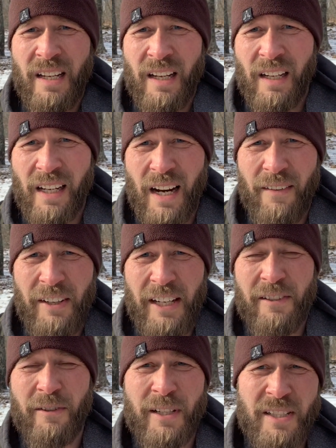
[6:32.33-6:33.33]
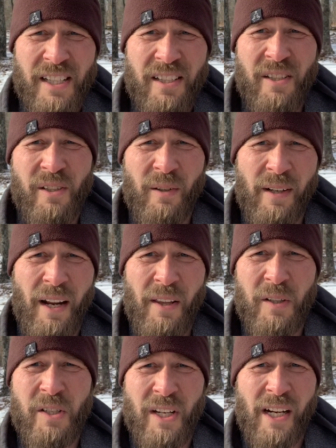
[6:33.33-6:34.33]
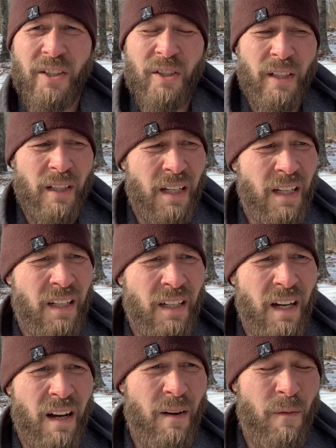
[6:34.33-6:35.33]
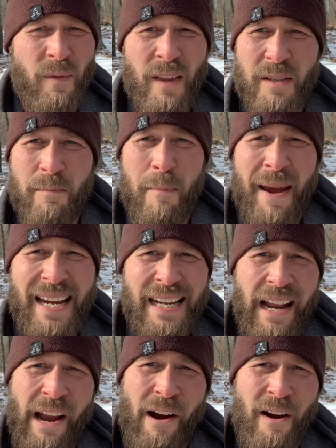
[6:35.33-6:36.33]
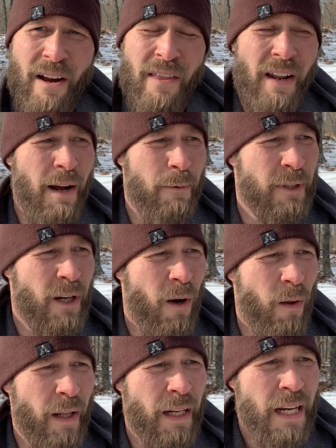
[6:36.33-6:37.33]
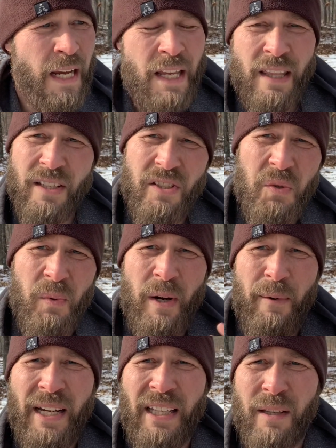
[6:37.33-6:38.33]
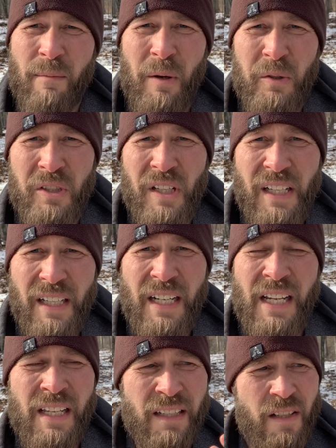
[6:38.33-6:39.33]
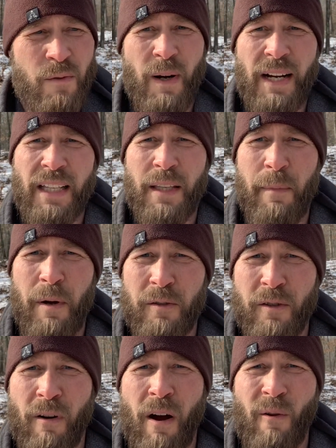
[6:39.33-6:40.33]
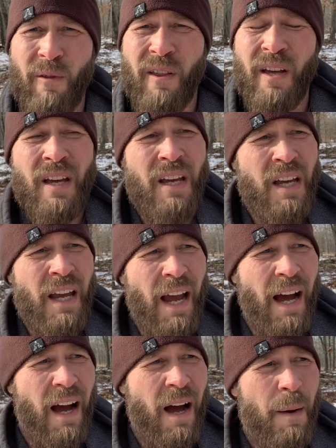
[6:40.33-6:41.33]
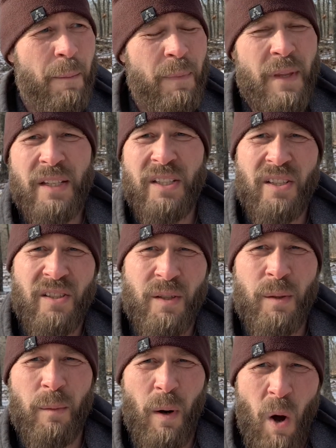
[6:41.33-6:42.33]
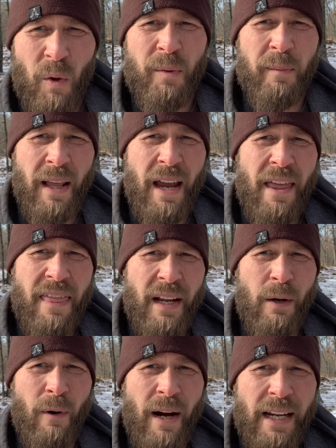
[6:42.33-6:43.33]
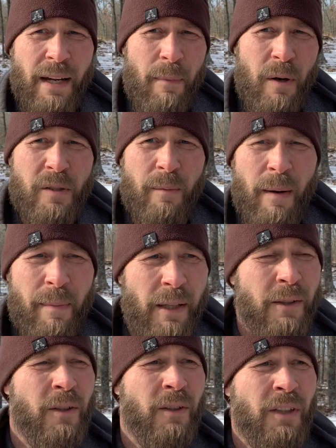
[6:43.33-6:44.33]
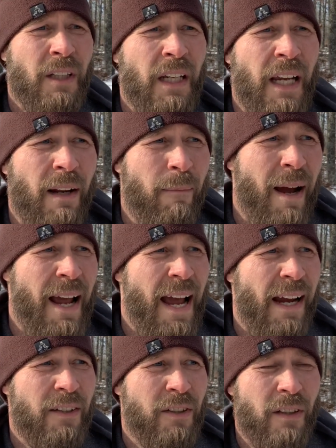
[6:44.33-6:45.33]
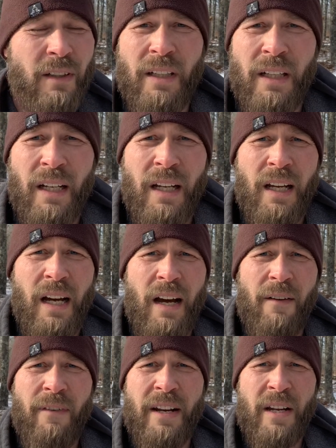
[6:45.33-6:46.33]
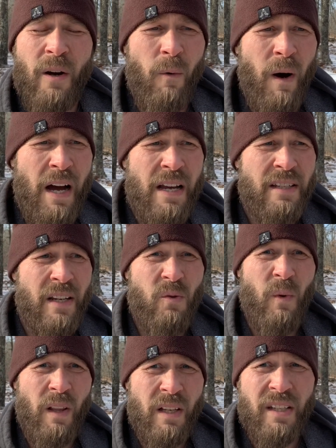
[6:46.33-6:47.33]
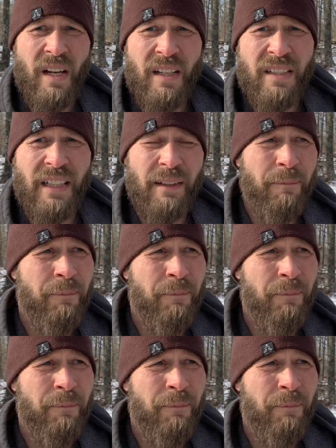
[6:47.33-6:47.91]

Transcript: kind of an entrance into another section of this main area that I would call it. This is where we get the most sun. This is where I get the most growth. This is ultimately, I think, where I get most of my pictures and my action video wise, as well as hunting.